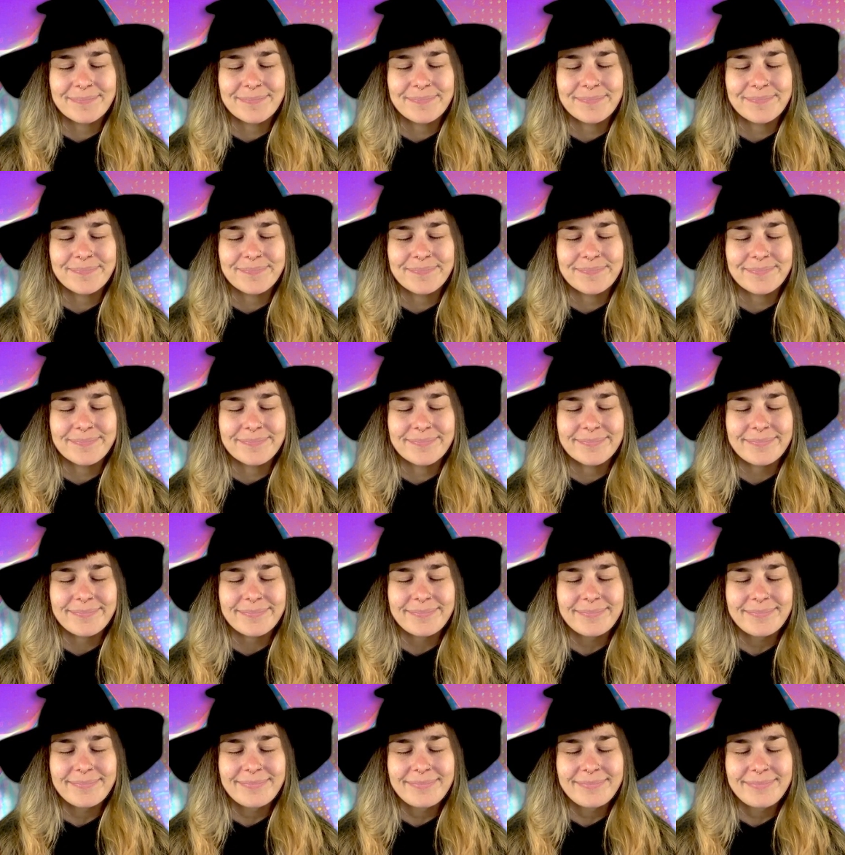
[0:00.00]

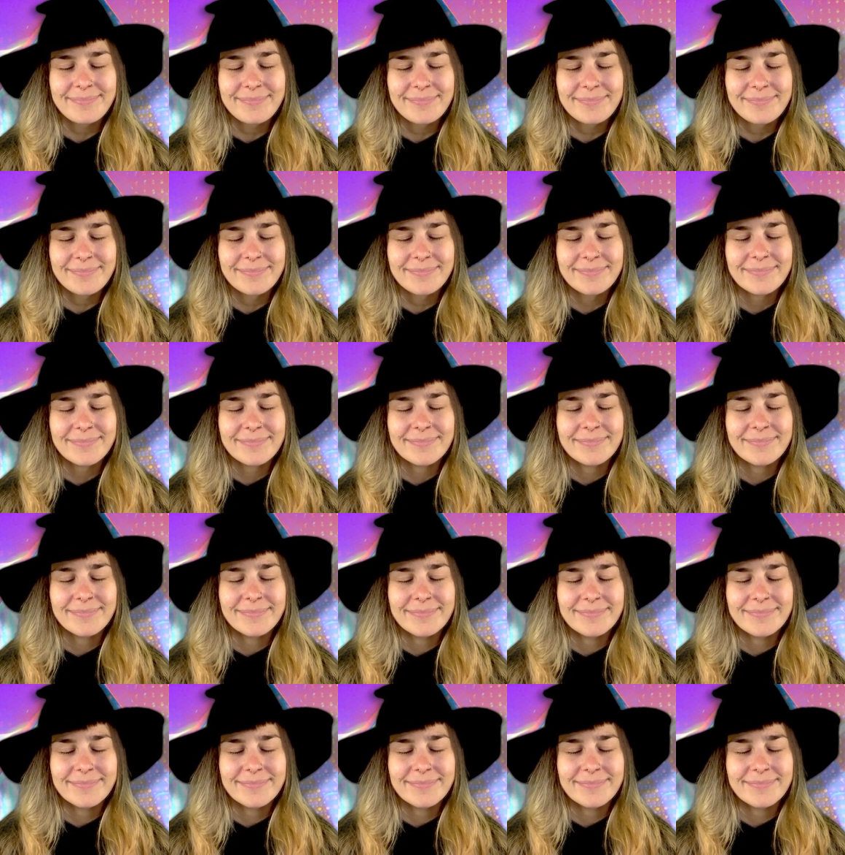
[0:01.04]
No one is speaking in this clip.